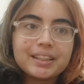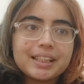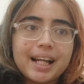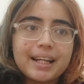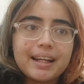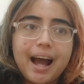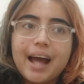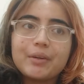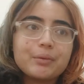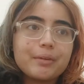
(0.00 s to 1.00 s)
because like
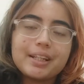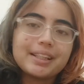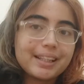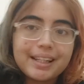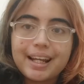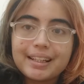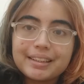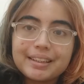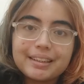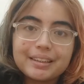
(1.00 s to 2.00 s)
I don't really need
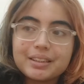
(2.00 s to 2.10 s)
anything,